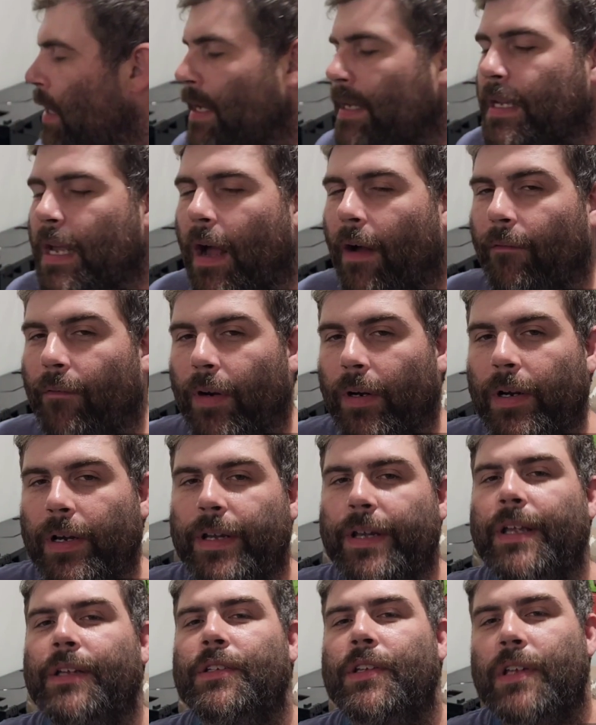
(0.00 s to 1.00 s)
Yeah, very
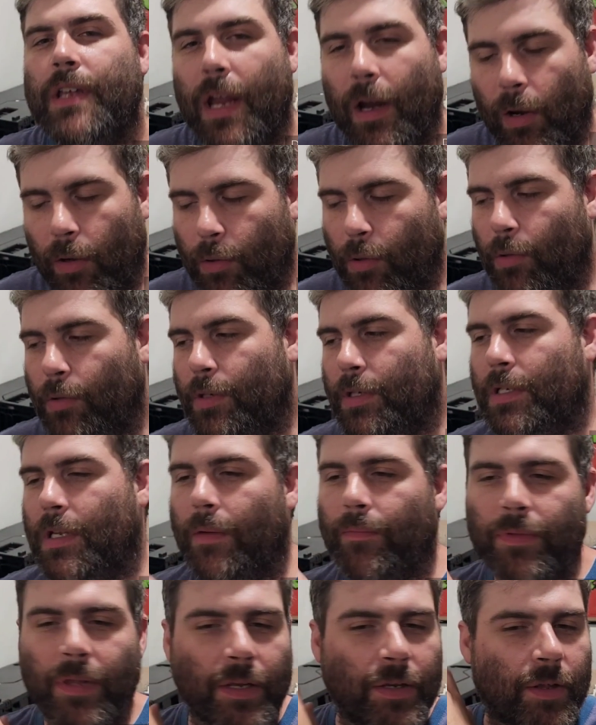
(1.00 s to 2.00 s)
niche character.
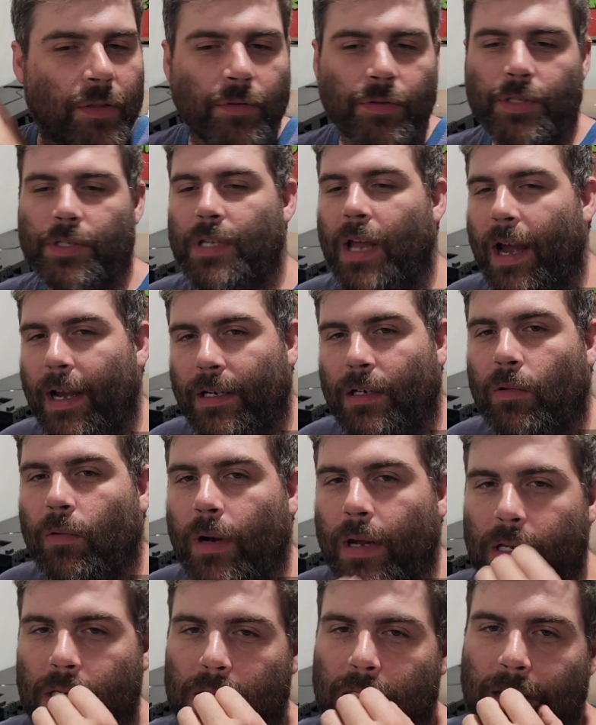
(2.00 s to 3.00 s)
Another side
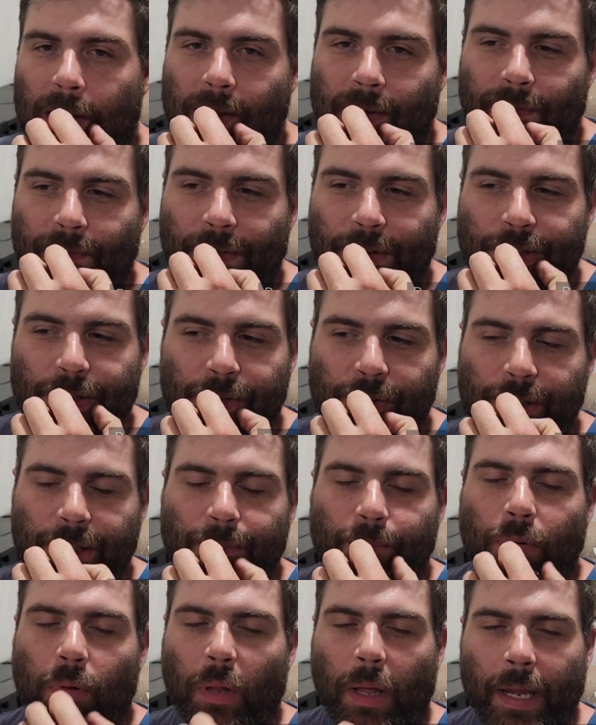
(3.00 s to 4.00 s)
quest. I eventually
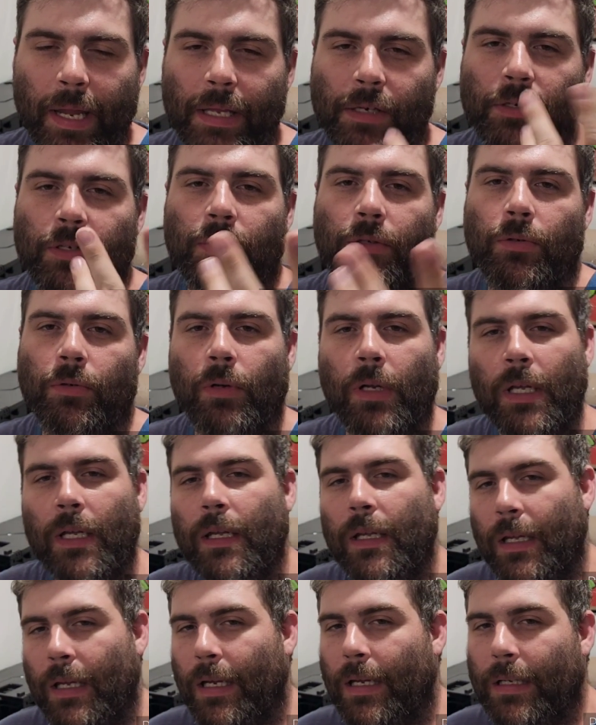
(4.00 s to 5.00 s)
plan to
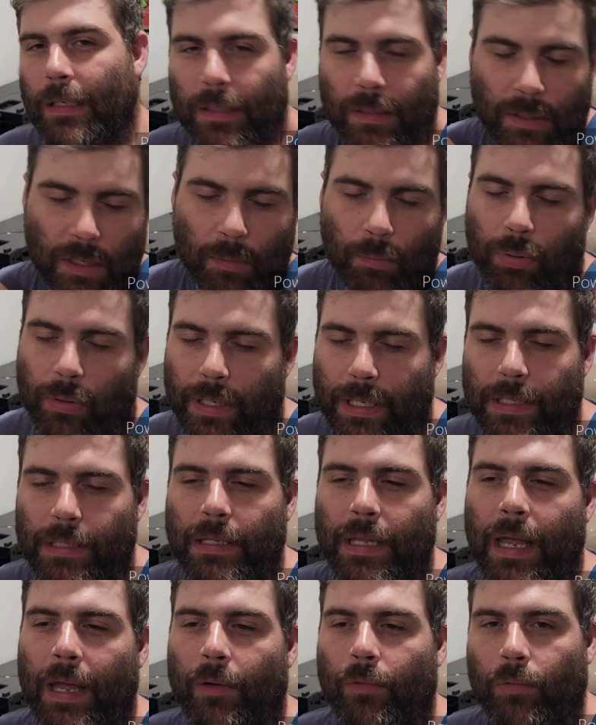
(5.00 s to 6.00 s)
complete
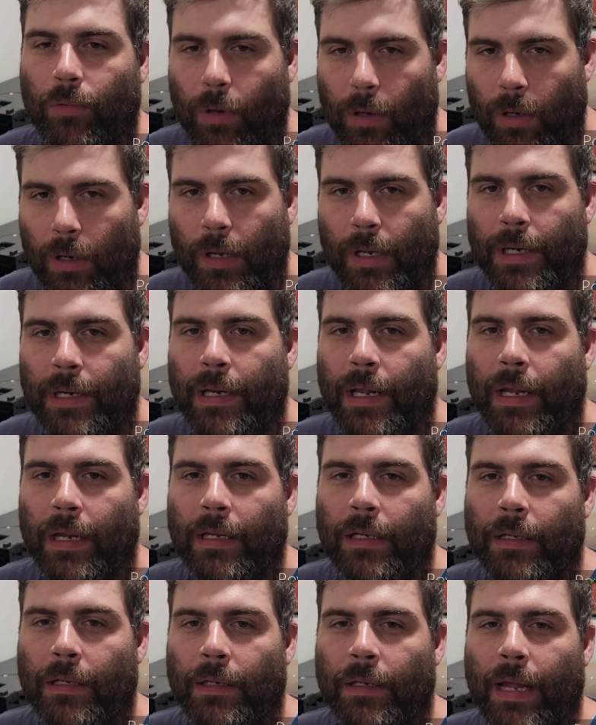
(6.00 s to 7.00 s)
that run
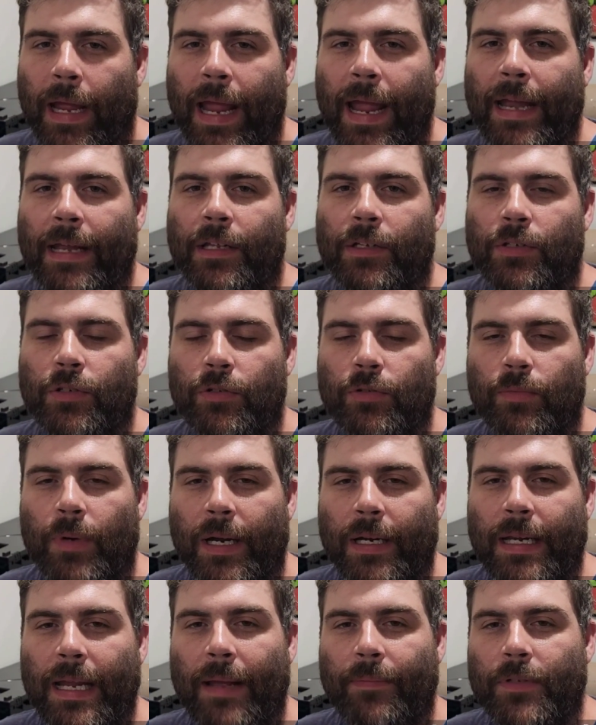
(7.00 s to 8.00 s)
and add it to
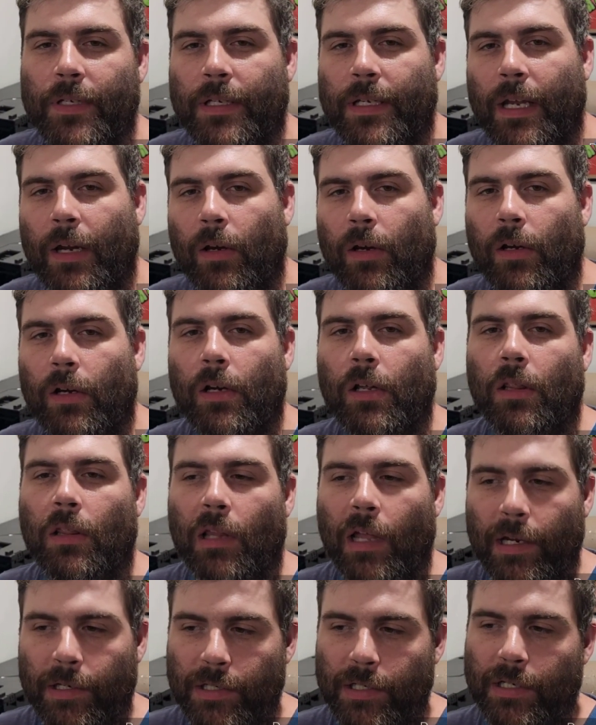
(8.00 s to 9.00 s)
my Captain Carrot
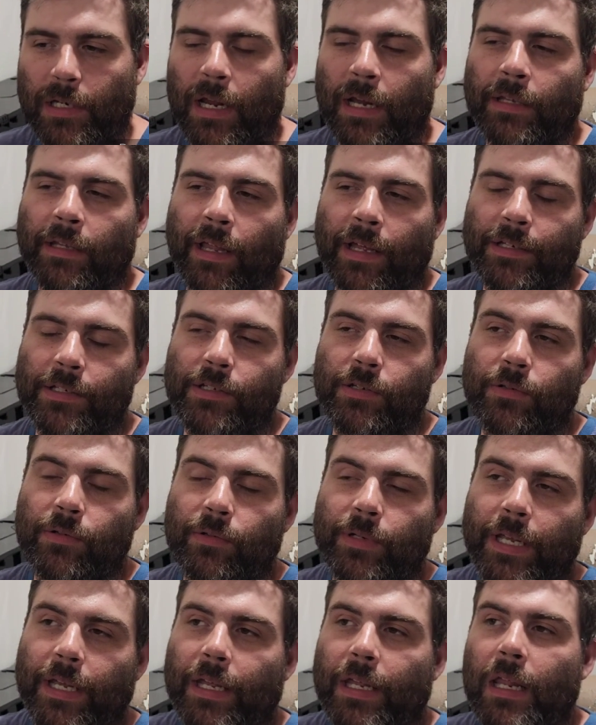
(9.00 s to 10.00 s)
collection. I'd like to
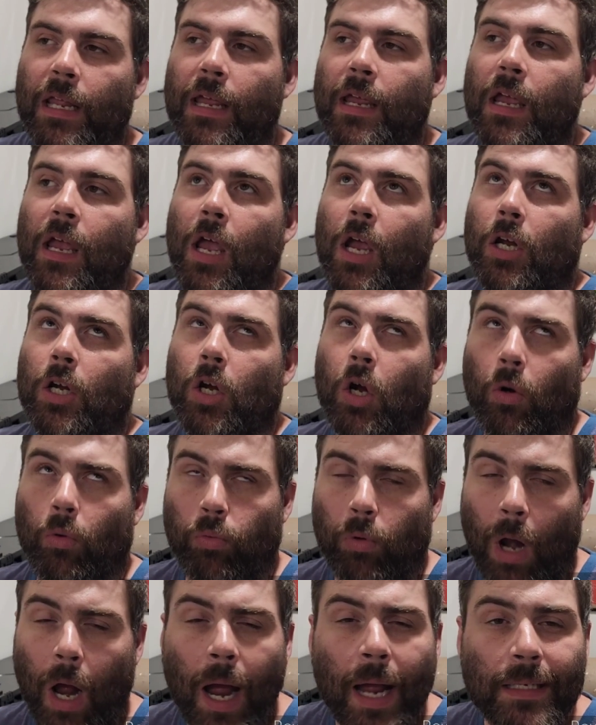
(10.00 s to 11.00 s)
get
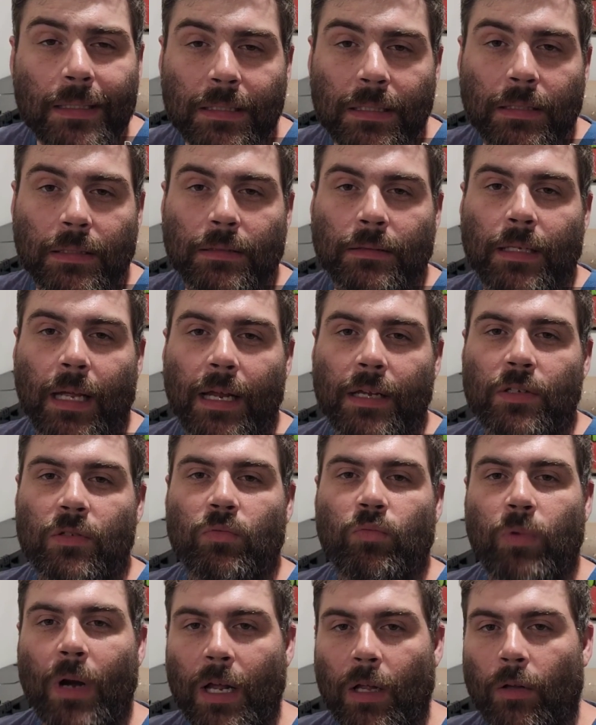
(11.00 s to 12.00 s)
Karat as
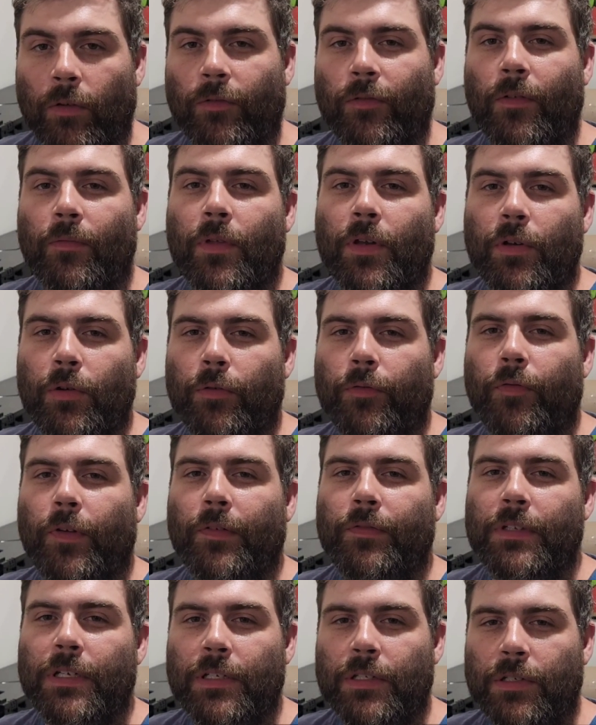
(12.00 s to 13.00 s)
well from the New
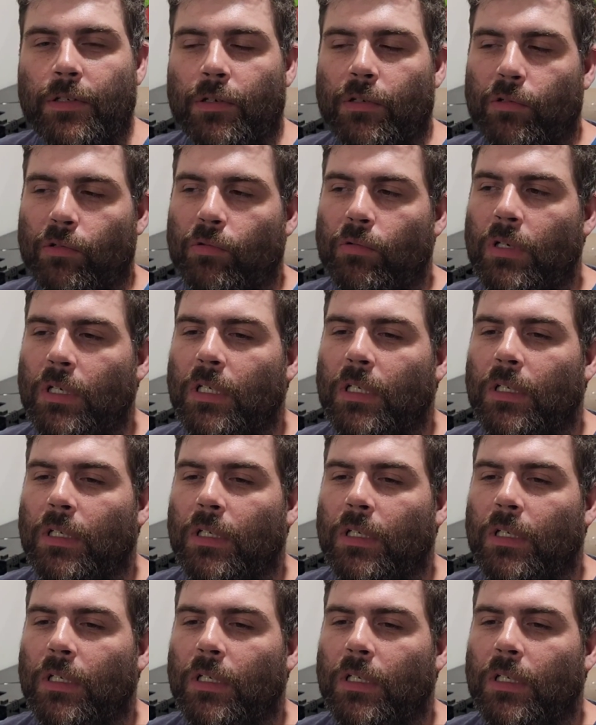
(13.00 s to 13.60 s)
52,